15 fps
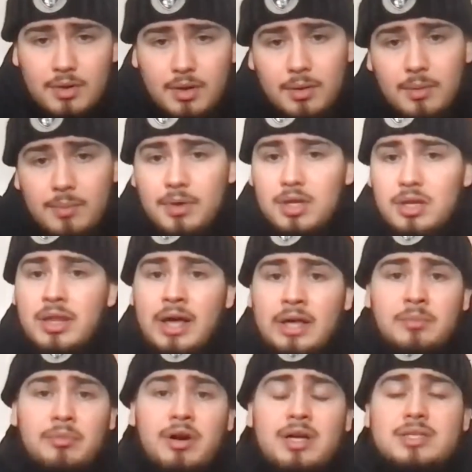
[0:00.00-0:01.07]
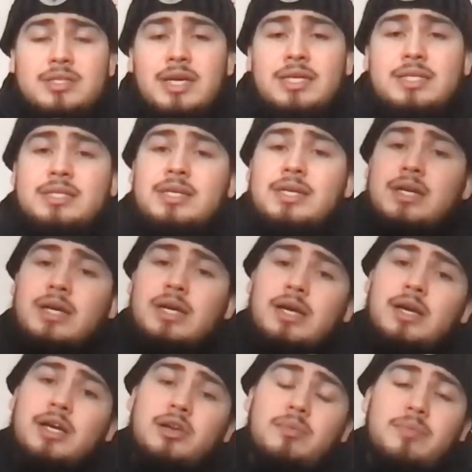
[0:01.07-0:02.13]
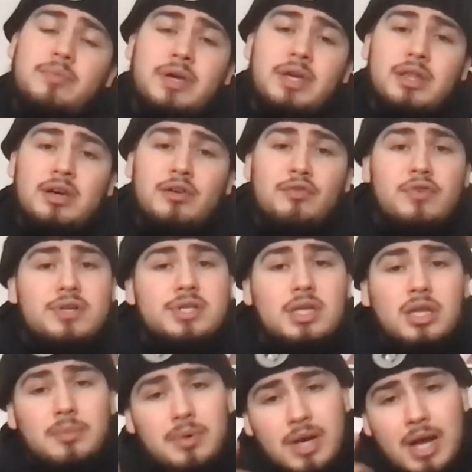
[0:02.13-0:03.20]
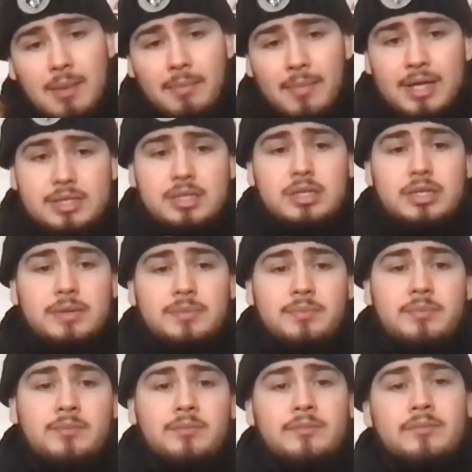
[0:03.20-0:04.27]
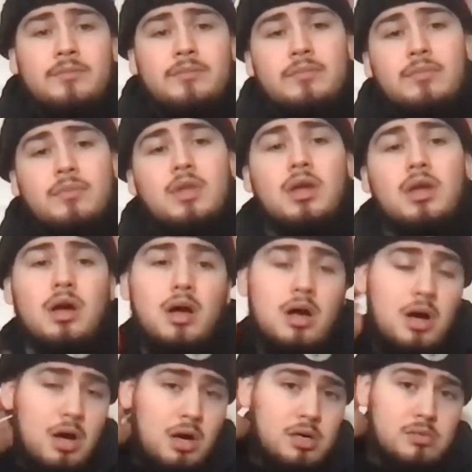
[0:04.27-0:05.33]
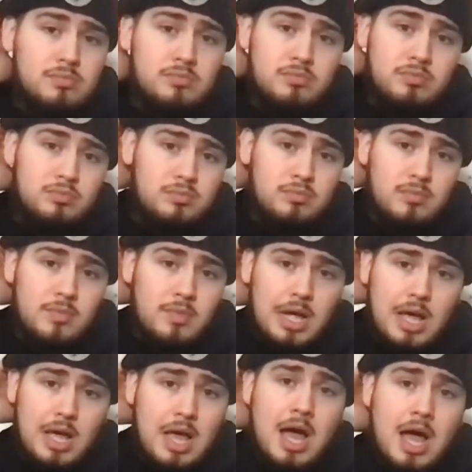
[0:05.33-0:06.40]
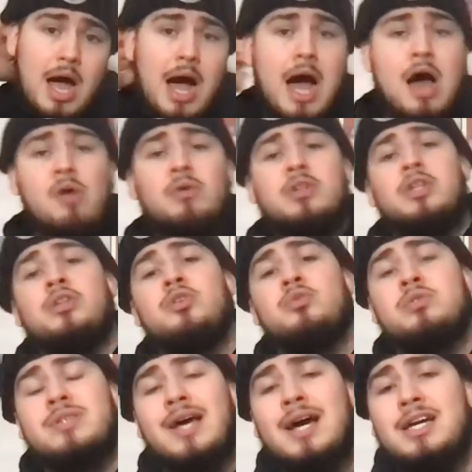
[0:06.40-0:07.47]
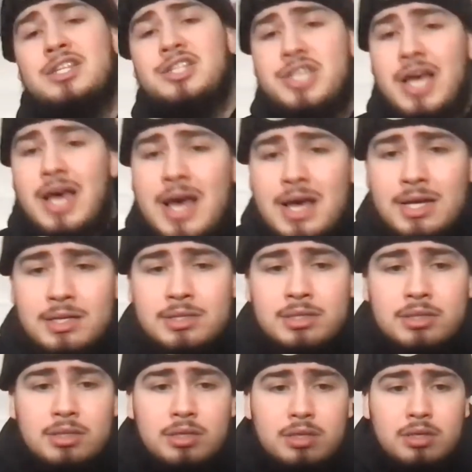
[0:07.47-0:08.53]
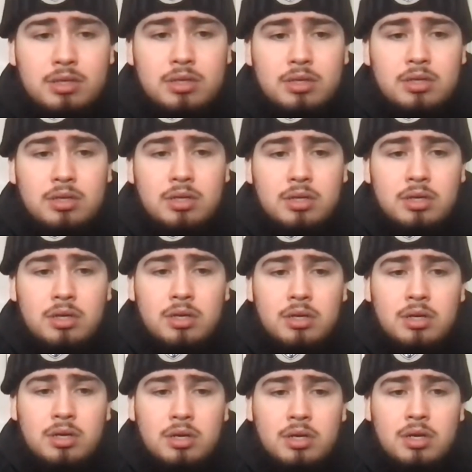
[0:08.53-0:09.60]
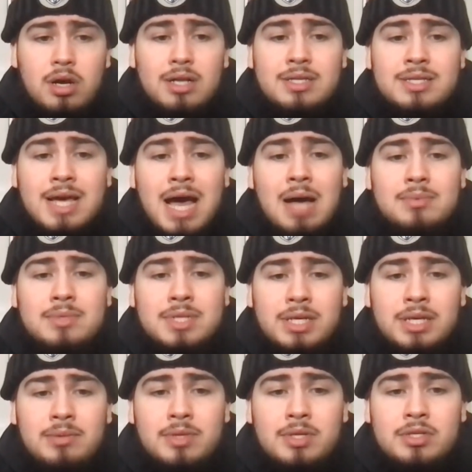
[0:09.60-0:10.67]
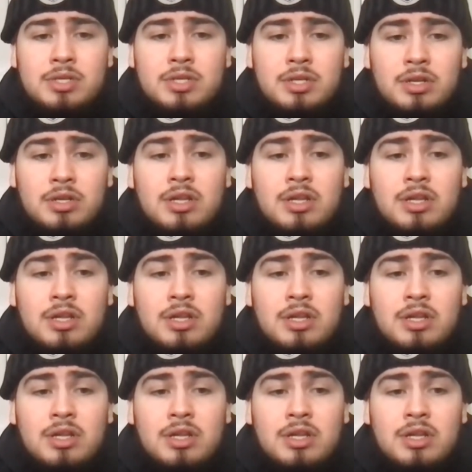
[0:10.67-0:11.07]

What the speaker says: But like LeBron said, he's going to be there physically but not mentally. How are the Utah Jazz a top team this year?